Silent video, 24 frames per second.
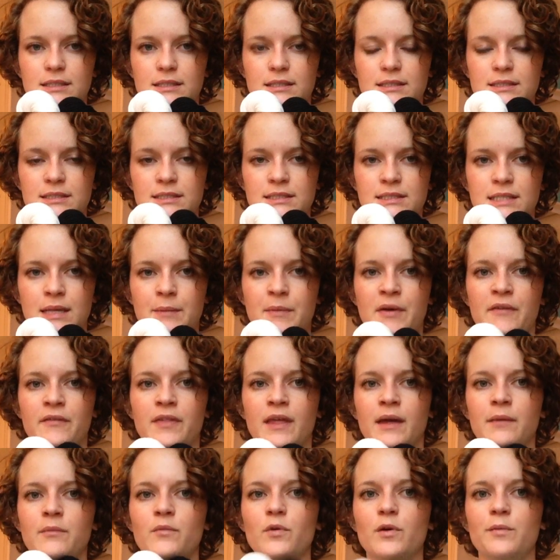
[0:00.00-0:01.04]
some of
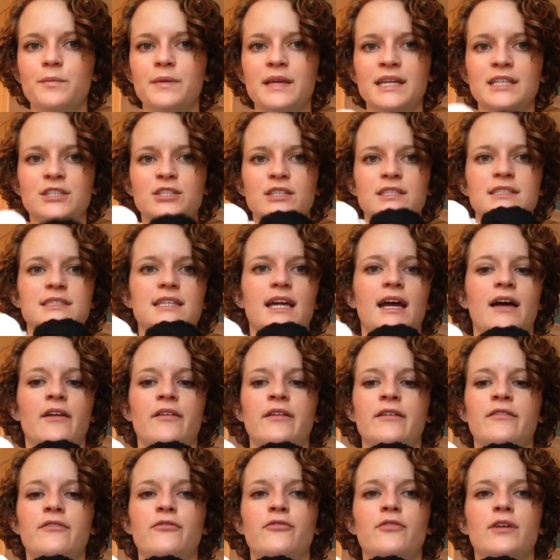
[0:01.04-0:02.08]
them will be just out
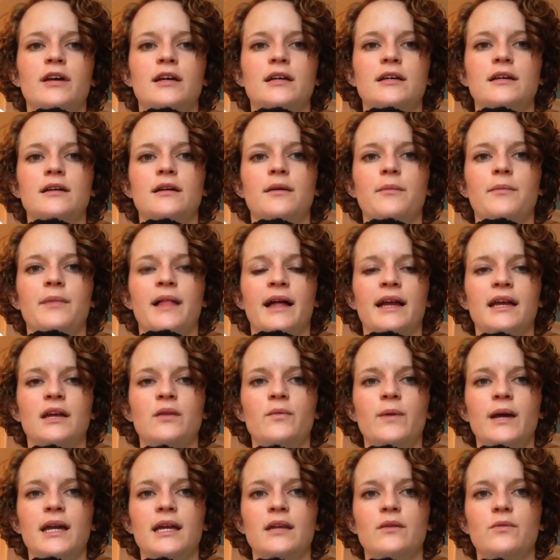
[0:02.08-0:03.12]
of black
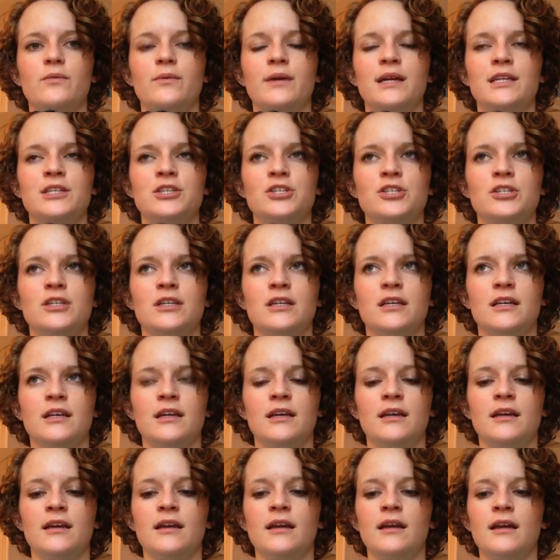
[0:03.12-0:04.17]
and white, which
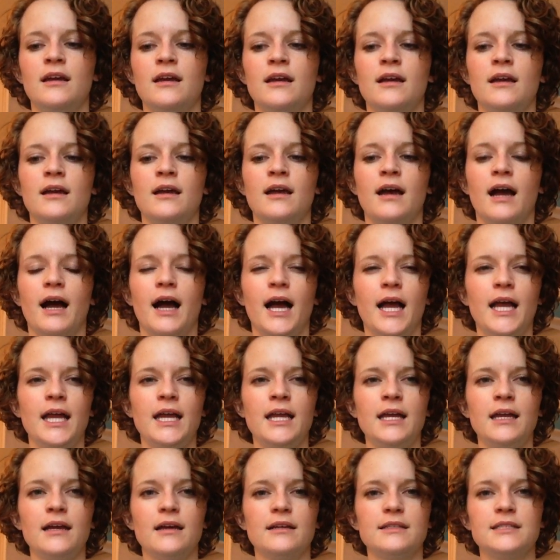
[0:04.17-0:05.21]

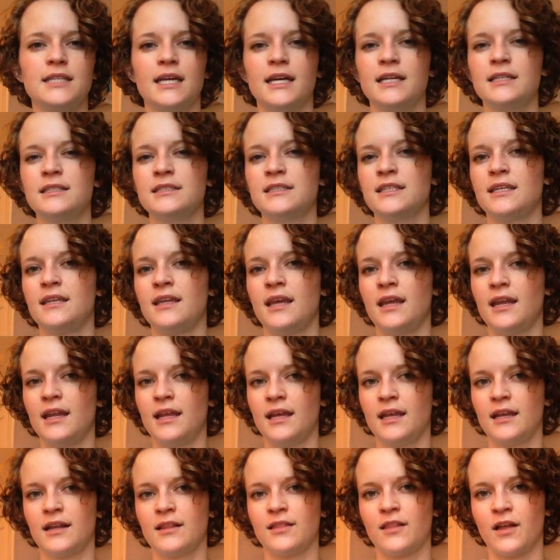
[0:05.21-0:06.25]
I tend to knit
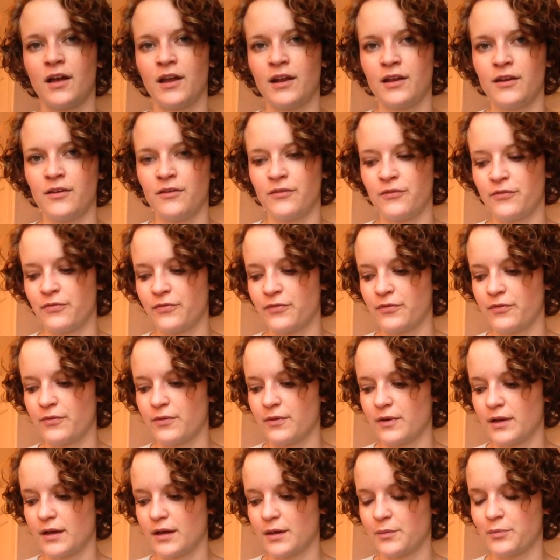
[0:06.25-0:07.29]
in a lot of
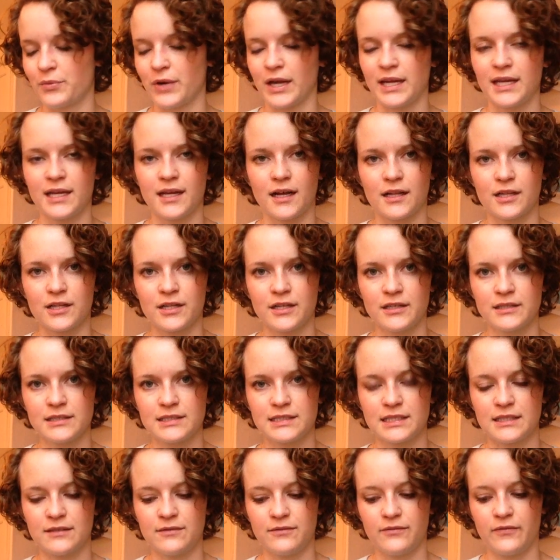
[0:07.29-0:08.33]
bright colors
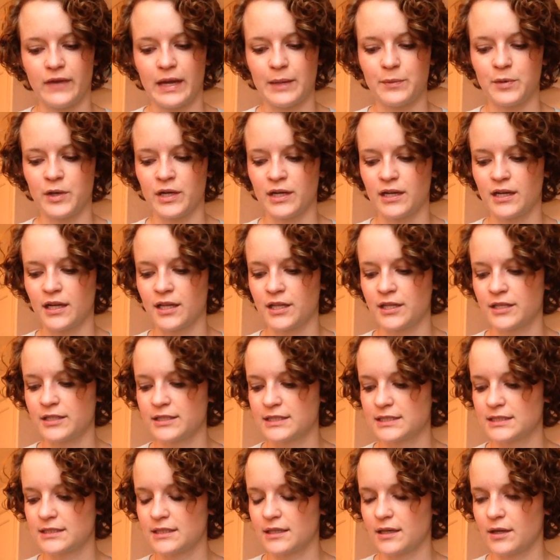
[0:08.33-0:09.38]
and vibrant
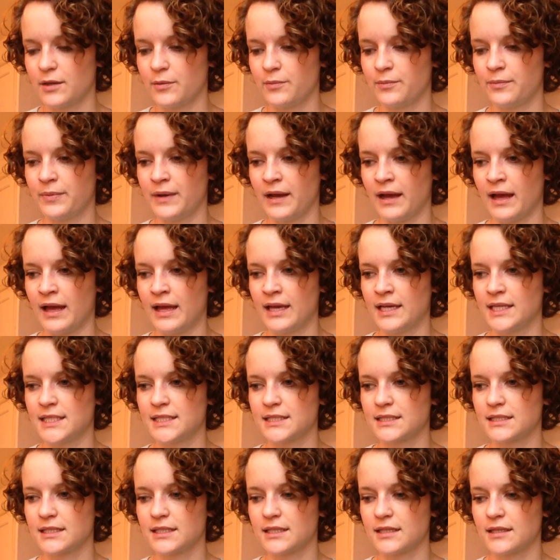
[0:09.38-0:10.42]
colors, but
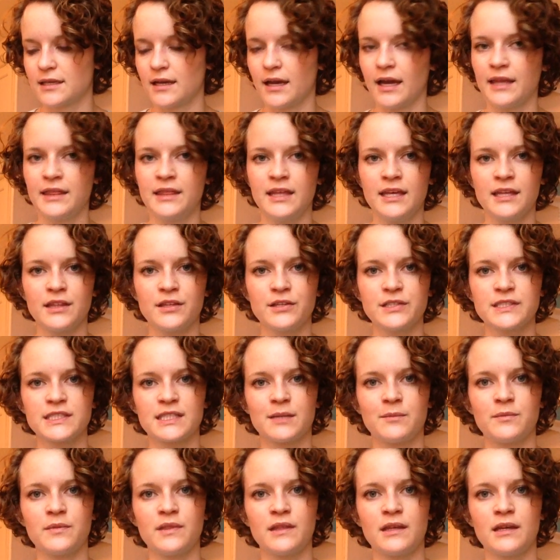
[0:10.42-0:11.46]
I think there's
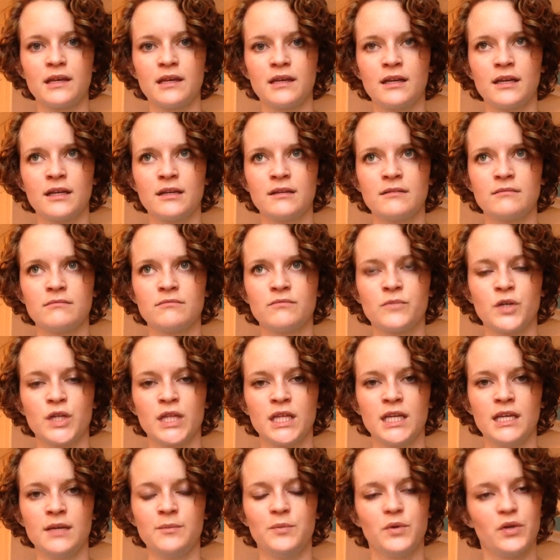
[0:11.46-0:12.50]
something
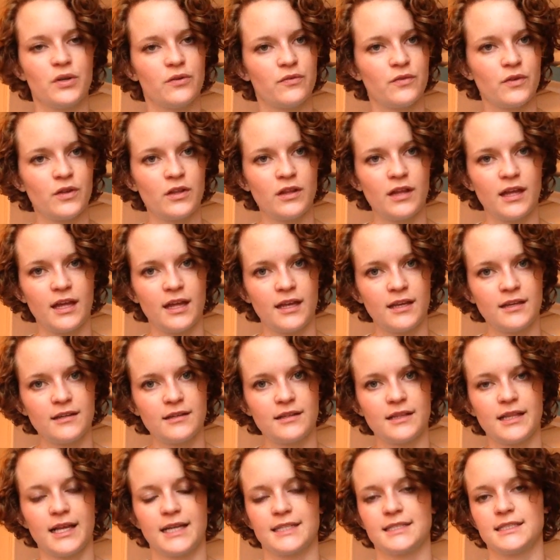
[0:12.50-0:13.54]
really beautiful and
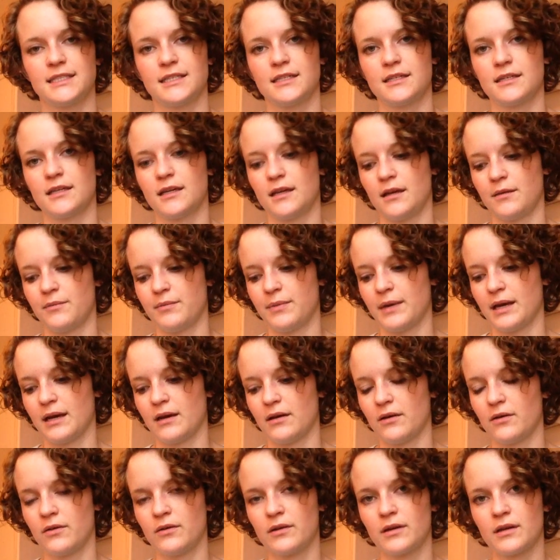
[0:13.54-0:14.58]
classic
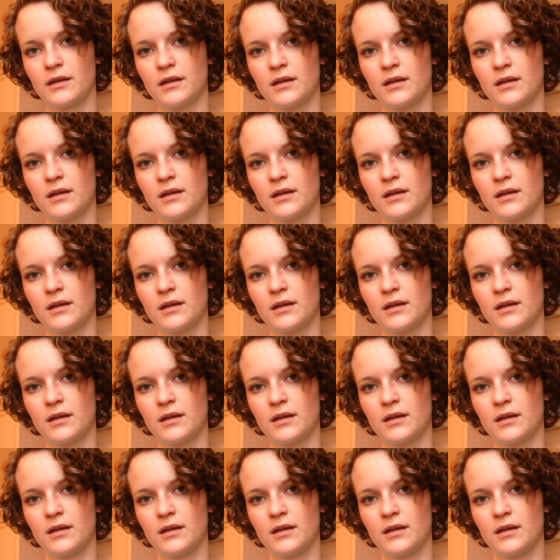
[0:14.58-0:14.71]
about,